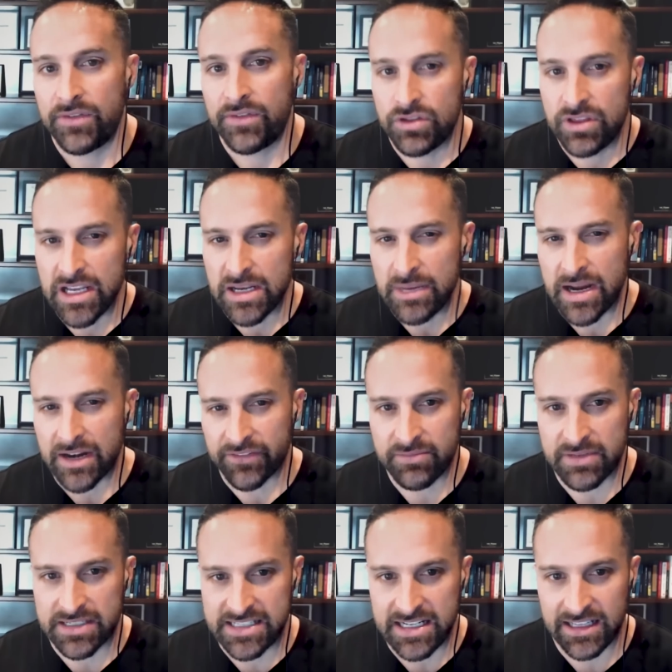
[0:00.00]
if you think about it
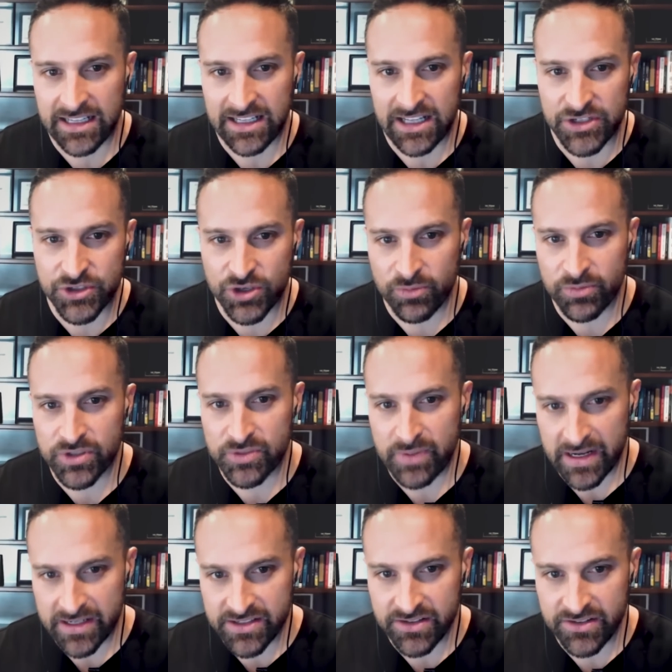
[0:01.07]
from a teleological
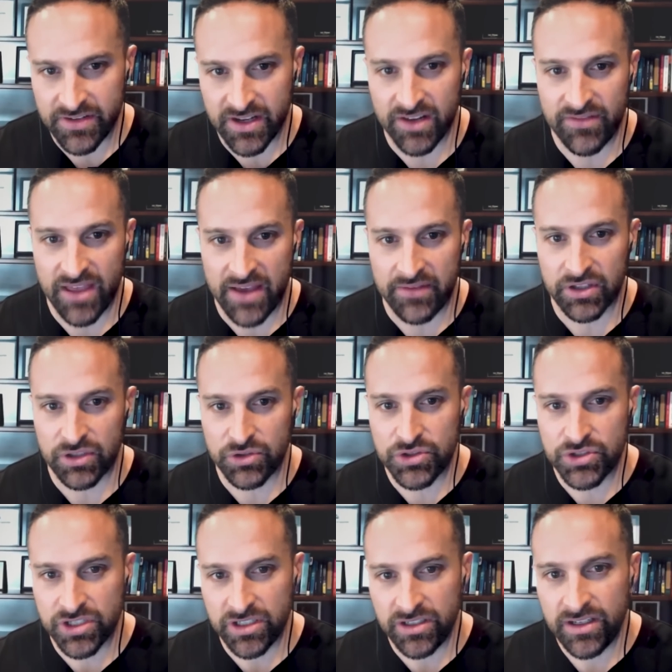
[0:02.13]
perspective of
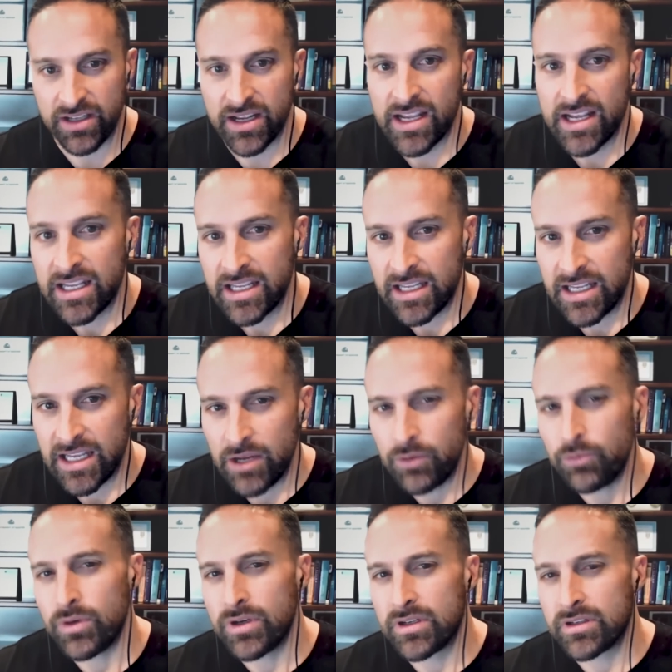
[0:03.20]
evolution, it
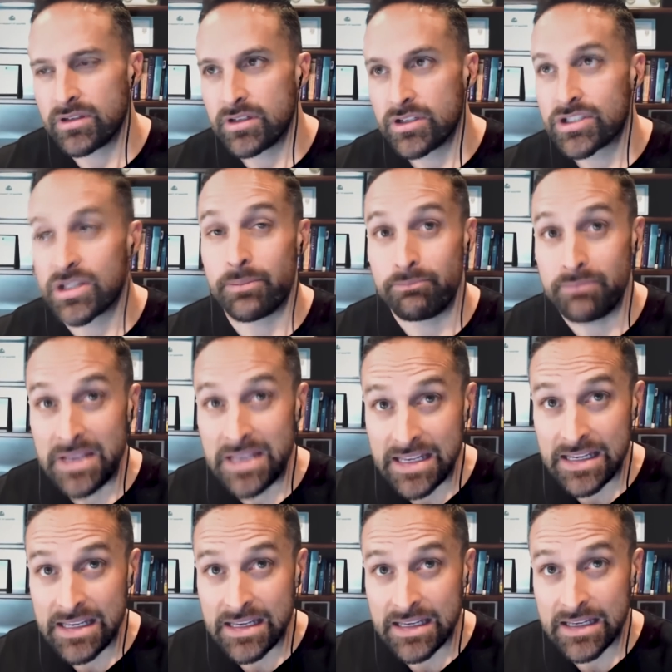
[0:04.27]
would, to
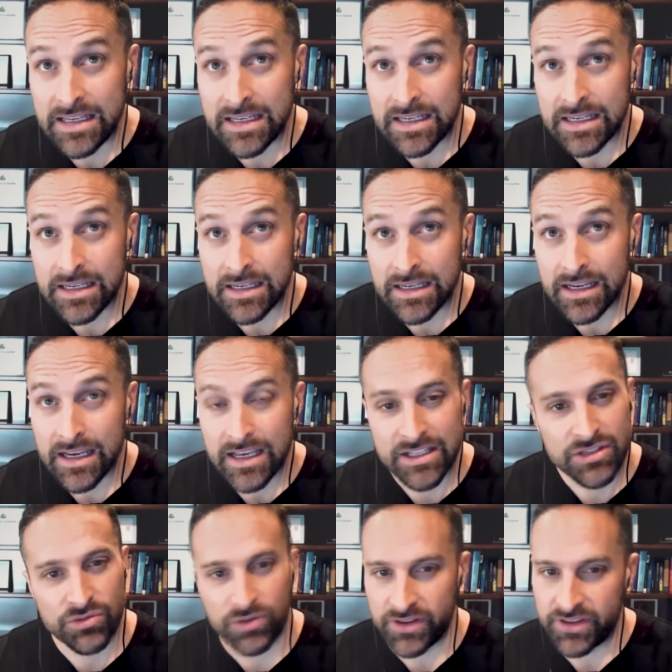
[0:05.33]
me, and this is
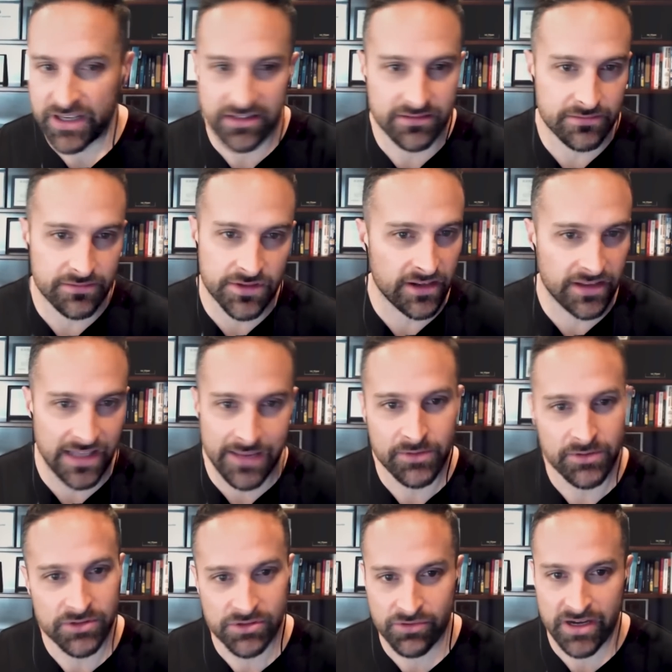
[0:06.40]
one thing Don
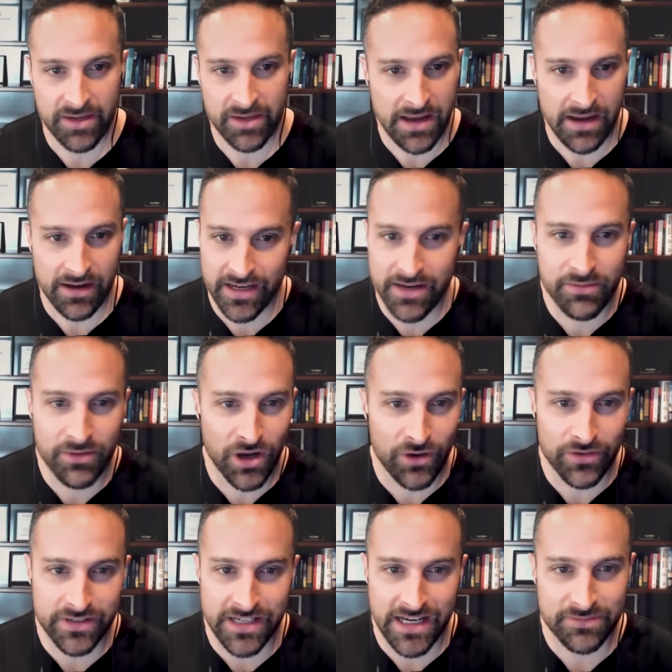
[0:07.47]
Layman was great about, he would
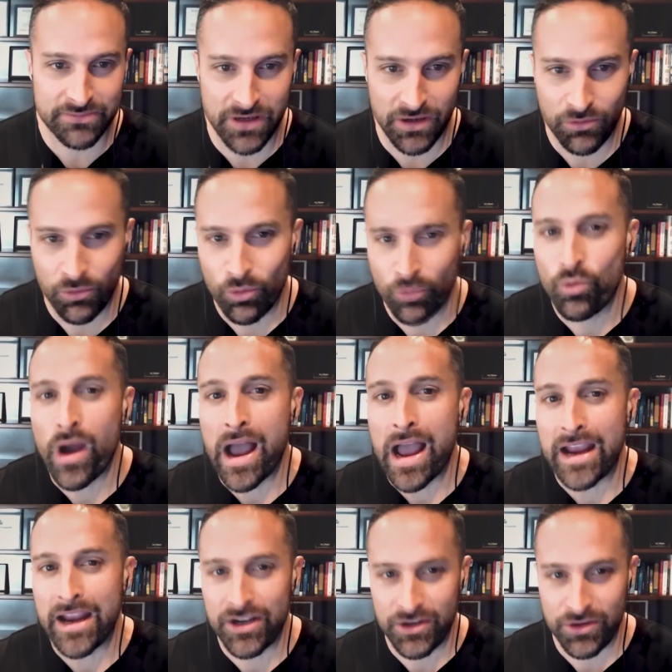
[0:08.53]
always ask me,
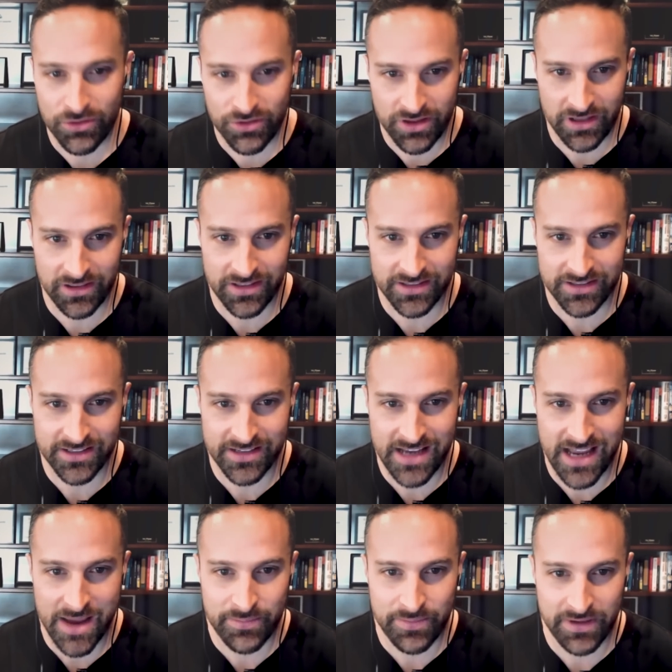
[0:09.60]
why do you think this is
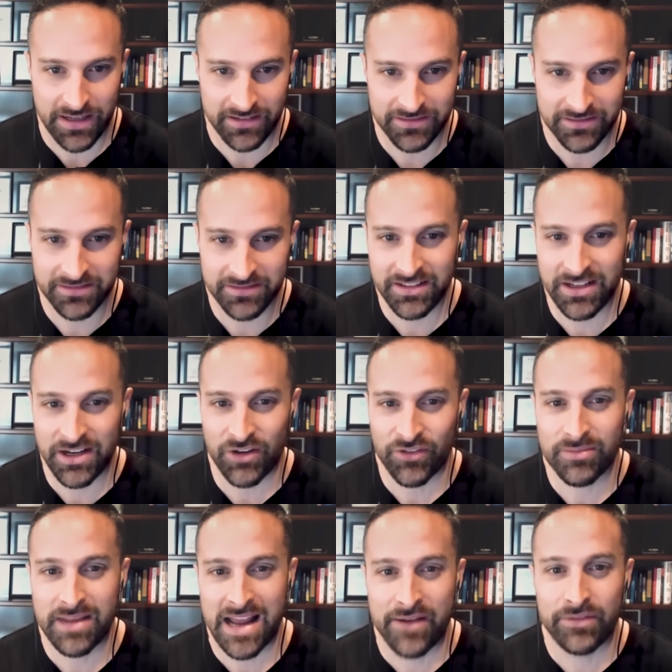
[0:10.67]
happening? You know, from an
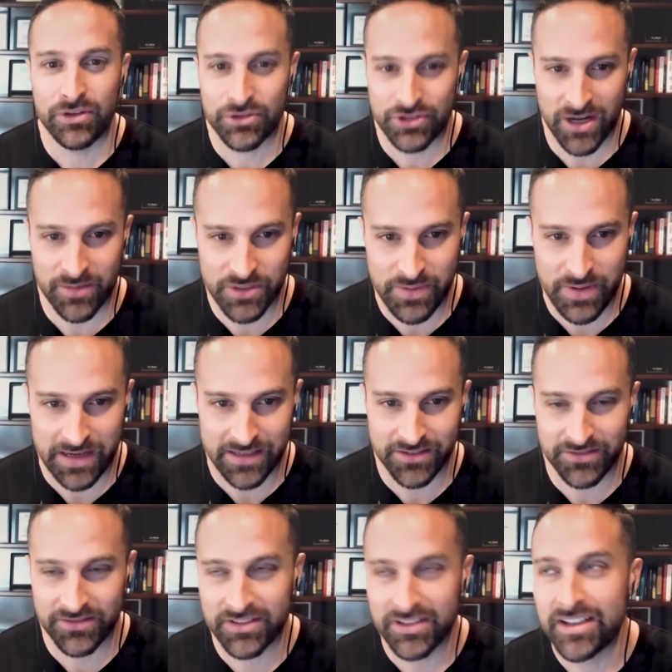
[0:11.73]
evolutionary perspective.